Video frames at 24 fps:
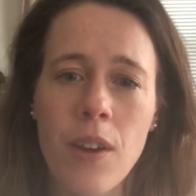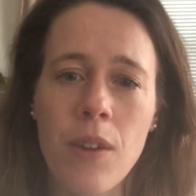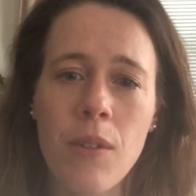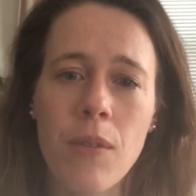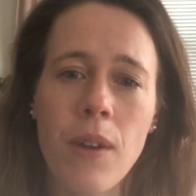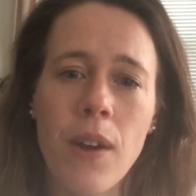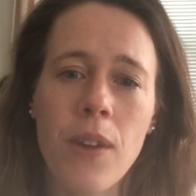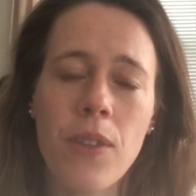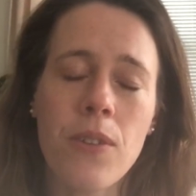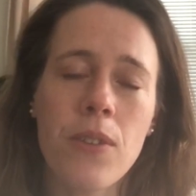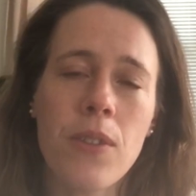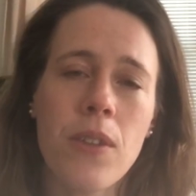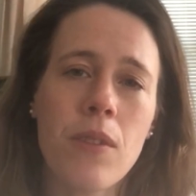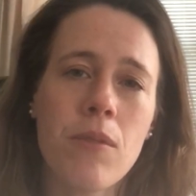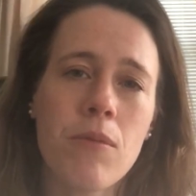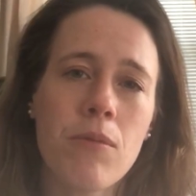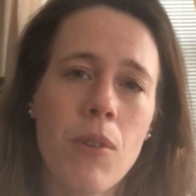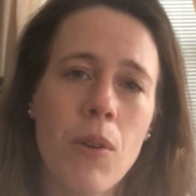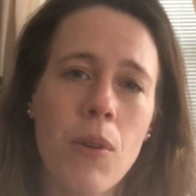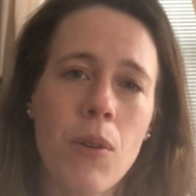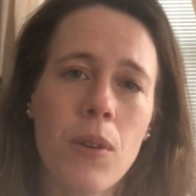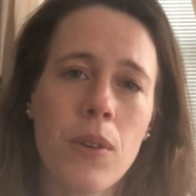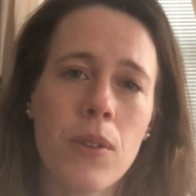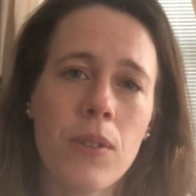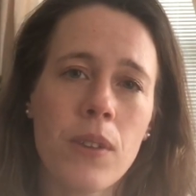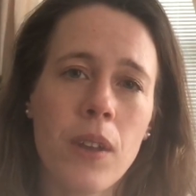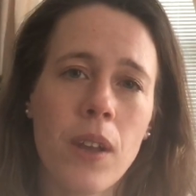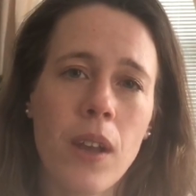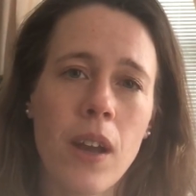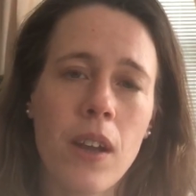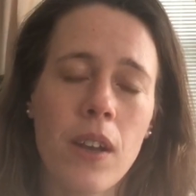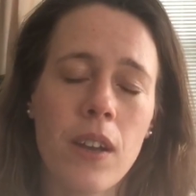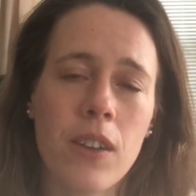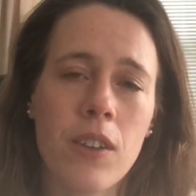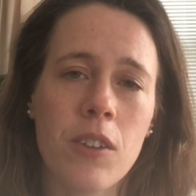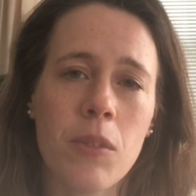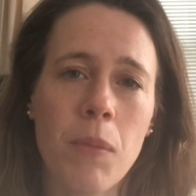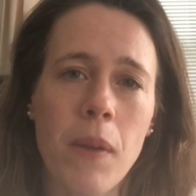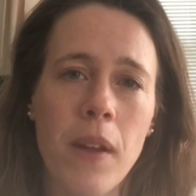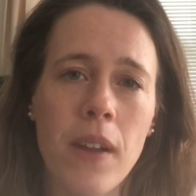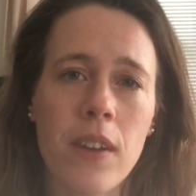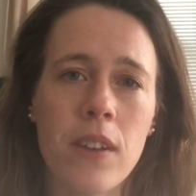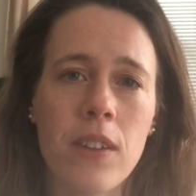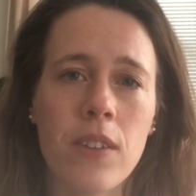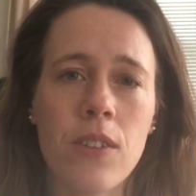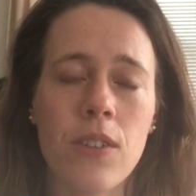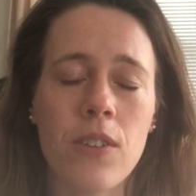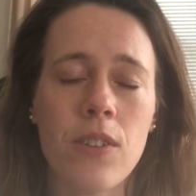Rather than focusing on
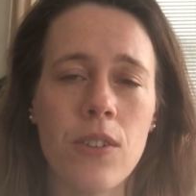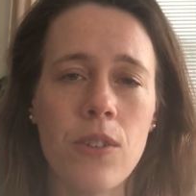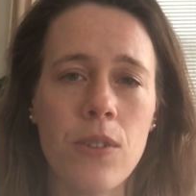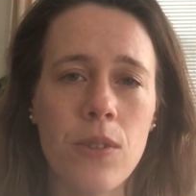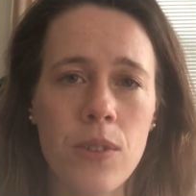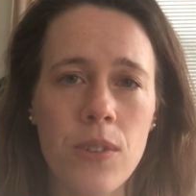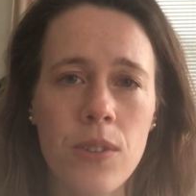expanding to new